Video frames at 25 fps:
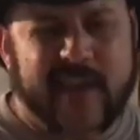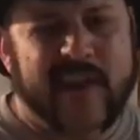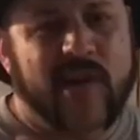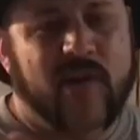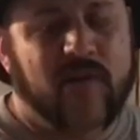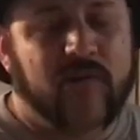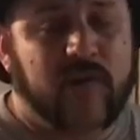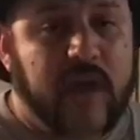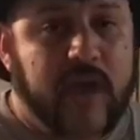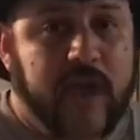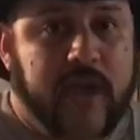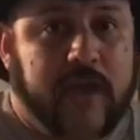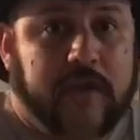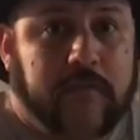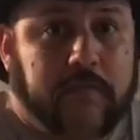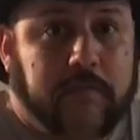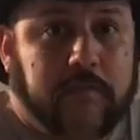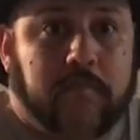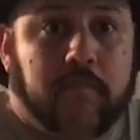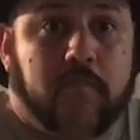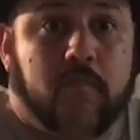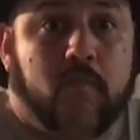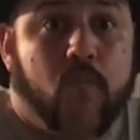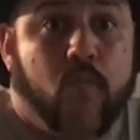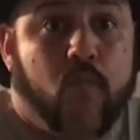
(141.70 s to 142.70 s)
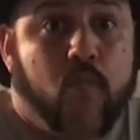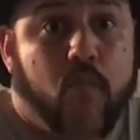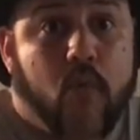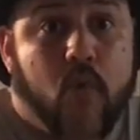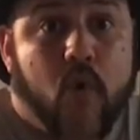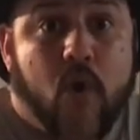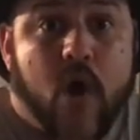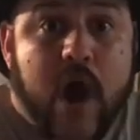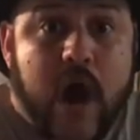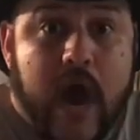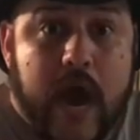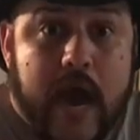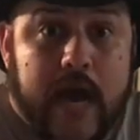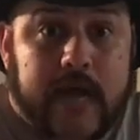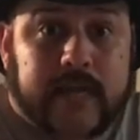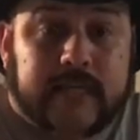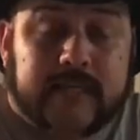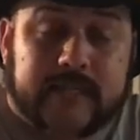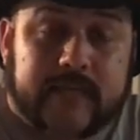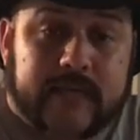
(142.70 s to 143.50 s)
it out like moi